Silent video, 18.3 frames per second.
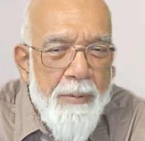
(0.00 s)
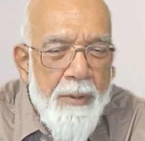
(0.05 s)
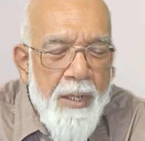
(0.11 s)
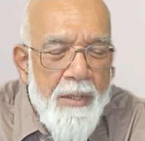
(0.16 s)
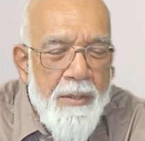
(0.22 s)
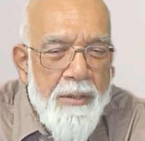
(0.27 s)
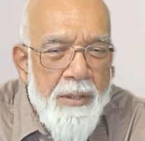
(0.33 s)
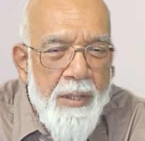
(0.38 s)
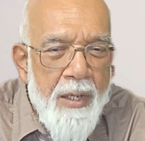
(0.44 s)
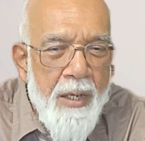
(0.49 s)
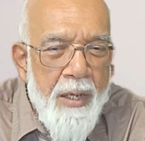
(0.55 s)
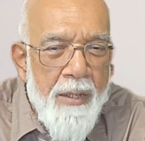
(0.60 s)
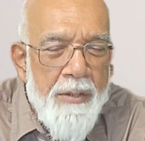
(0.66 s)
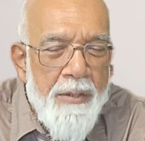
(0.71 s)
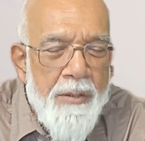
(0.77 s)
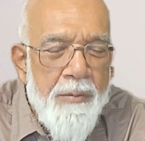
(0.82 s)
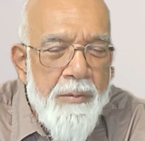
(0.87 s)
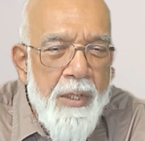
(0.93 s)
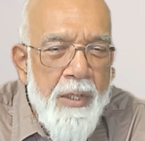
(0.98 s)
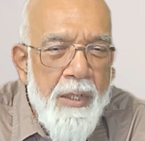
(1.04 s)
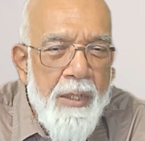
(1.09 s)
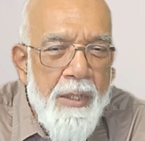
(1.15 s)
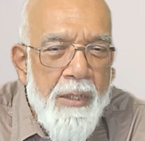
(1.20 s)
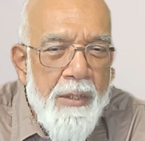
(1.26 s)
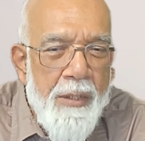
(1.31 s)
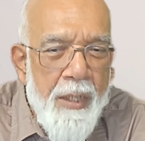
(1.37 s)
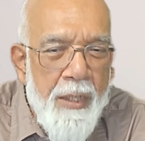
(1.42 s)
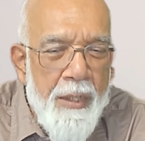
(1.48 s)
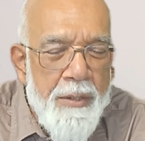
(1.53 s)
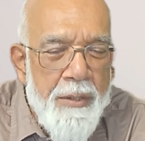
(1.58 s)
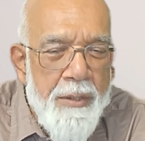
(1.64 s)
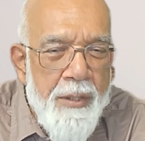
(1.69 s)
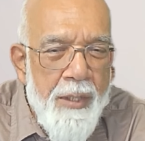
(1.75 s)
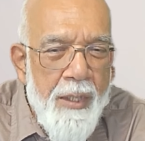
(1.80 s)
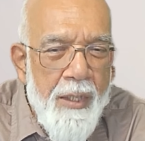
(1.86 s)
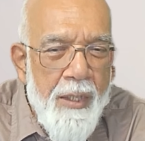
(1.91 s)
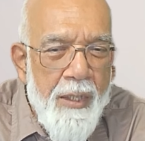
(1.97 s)
pasta is very
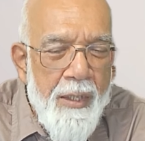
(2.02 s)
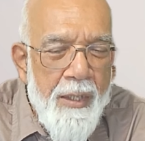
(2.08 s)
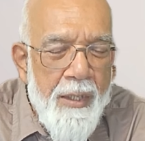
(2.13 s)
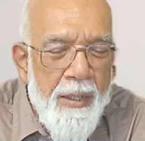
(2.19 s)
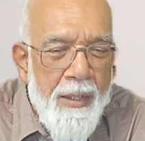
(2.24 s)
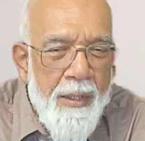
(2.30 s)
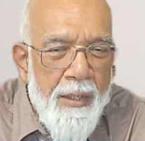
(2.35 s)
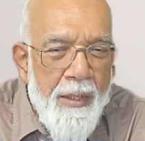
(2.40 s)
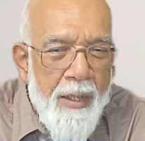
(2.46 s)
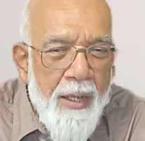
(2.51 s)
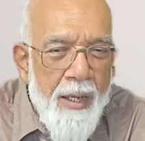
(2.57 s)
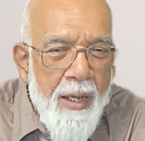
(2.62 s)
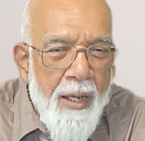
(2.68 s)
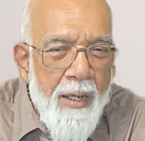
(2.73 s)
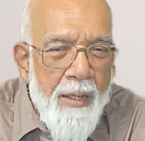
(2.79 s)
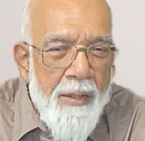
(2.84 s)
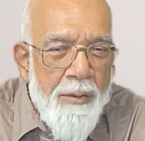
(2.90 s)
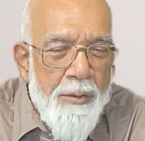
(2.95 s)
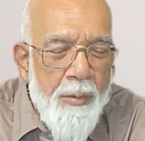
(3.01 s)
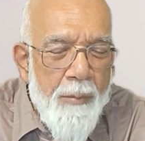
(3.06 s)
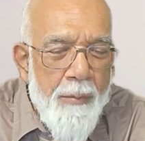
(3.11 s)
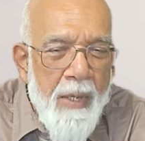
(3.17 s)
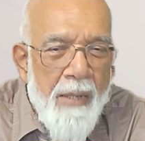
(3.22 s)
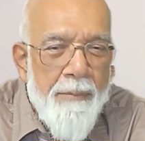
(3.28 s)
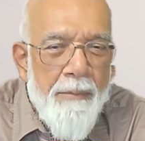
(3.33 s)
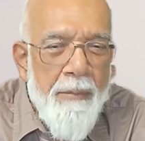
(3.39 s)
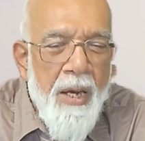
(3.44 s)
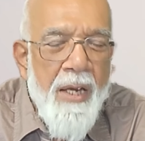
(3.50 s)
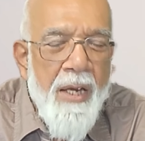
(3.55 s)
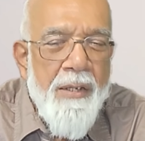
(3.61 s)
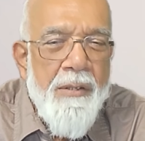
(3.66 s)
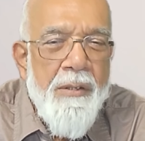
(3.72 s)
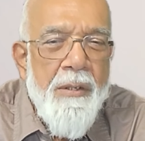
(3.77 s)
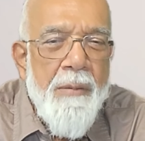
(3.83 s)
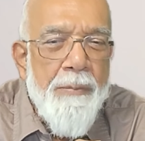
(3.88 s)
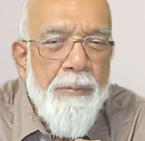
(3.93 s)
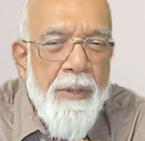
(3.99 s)
tasty. So my
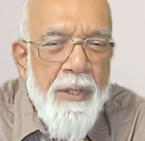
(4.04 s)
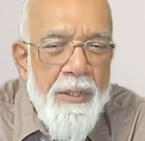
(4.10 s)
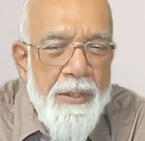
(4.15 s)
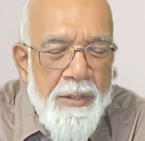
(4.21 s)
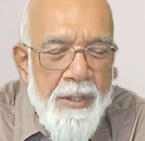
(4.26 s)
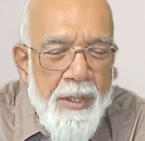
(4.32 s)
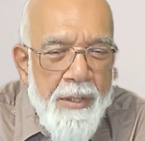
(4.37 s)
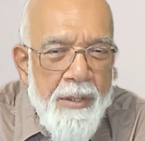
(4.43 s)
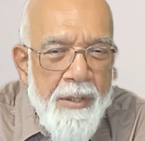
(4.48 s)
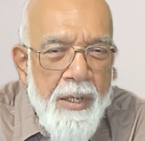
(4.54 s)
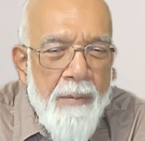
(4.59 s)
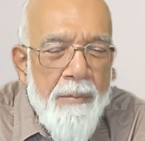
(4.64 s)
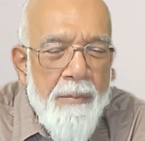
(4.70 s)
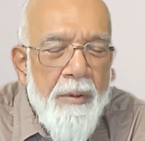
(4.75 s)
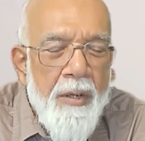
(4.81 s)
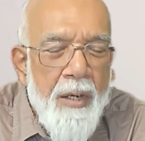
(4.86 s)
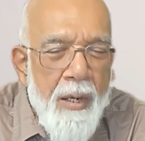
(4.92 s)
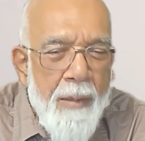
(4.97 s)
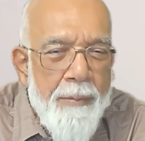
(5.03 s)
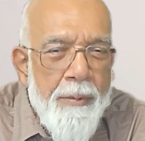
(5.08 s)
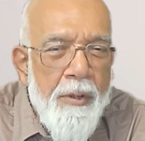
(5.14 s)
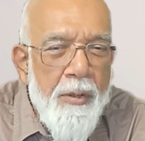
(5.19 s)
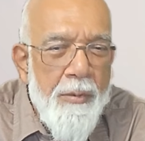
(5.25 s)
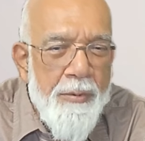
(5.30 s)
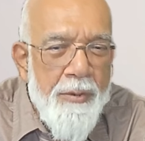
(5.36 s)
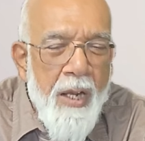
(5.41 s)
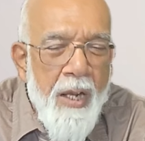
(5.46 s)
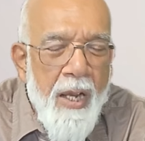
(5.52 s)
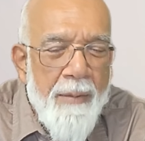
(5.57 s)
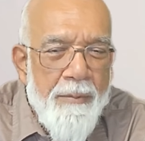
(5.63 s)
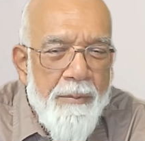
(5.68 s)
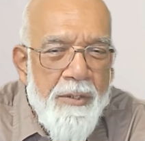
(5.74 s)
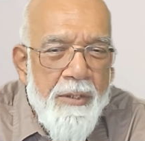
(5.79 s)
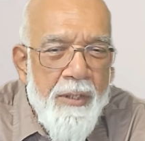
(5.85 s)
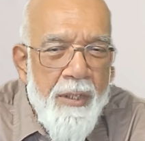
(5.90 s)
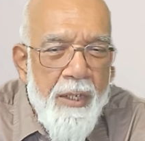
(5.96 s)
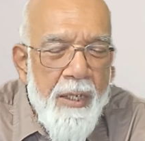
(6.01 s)
mind repeats it a couple of
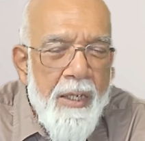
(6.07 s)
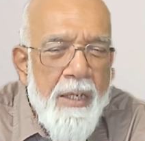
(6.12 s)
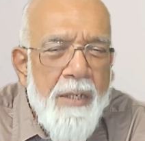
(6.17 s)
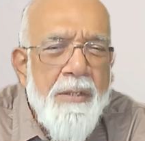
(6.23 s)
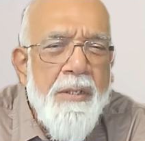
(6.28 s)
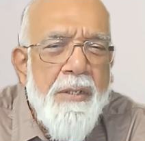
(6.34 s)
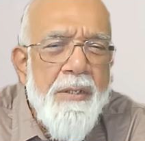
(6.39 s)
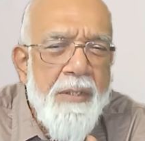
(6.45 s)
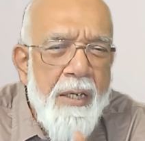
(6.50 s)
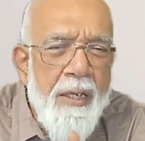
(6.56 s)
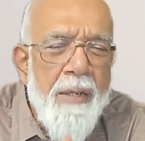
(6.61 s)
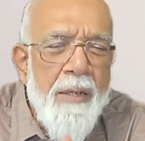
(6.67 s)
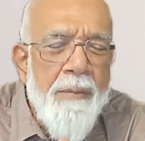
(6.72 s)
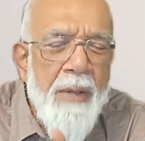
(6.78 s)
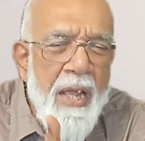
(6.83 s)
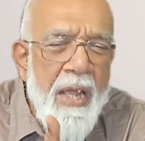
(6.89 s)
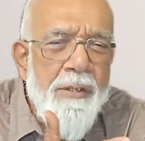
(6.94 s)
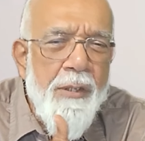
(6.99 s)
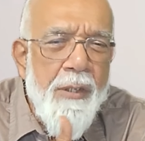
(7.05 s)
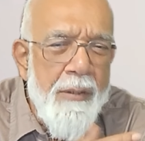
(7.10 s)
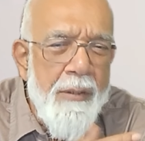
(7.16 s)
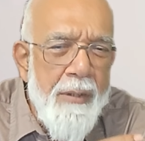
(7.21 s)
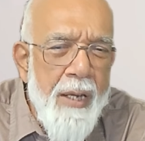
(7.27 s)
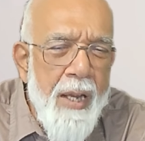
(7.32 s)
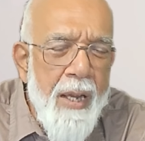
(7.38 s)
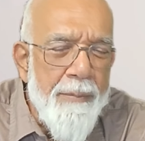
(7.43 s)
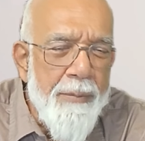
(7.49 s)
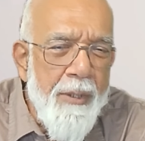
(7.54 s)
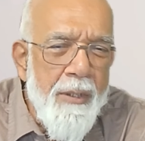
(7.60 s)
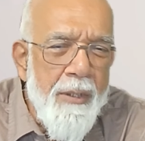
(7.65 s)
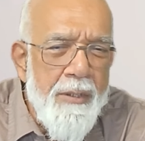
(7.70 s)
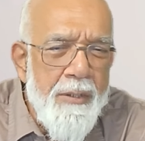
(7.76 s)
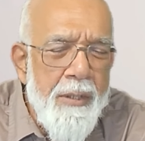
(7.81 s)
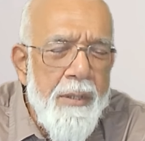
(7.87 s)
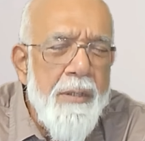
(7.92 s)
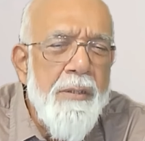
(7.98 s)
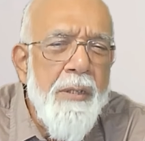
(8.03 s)
times. It is an imagined
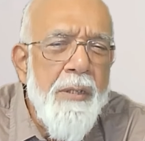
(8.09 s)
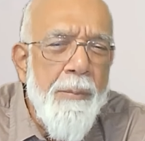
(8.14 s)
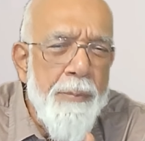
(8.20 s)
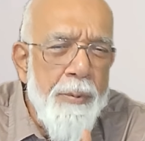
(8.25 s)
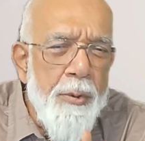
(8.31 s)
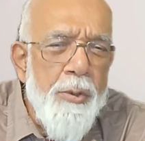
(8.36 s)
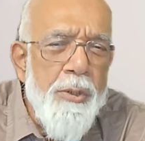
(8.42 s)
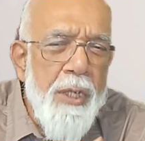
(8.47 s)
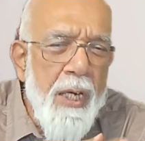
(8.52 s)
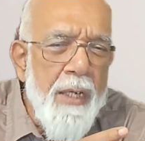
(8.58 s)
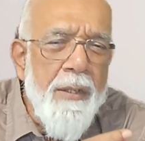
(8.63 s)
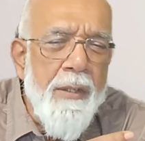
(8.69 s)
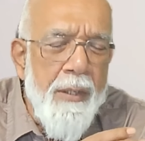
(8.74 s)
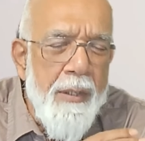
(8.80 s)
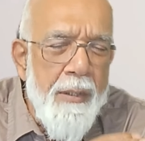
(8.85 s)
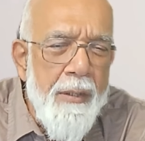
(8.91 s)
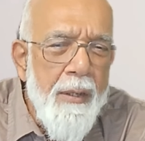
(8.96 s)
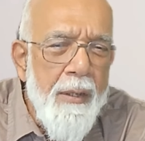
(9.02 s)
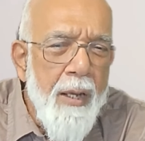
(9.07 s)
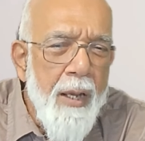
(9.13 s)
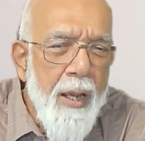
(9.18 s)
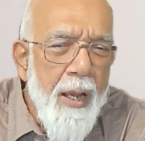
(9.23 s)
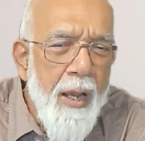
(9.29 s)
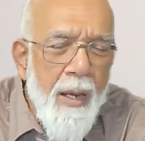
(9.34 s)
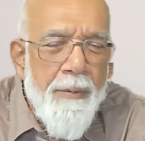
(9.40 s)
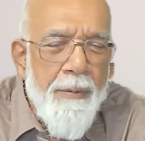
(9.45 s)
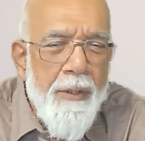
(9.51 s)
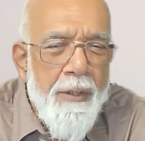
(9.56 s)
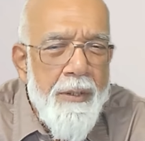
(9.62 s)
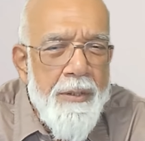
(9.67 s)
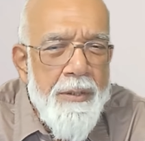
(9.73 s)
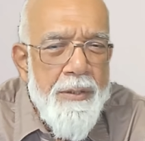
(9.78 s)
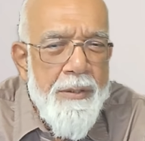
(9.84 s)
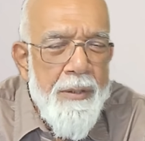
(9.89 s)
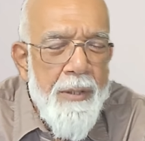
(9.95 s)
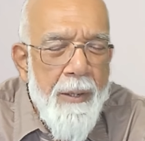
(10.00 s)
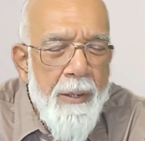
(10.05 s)
happiness, it is a projected
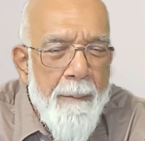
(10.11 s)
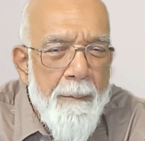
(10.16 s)
happiness.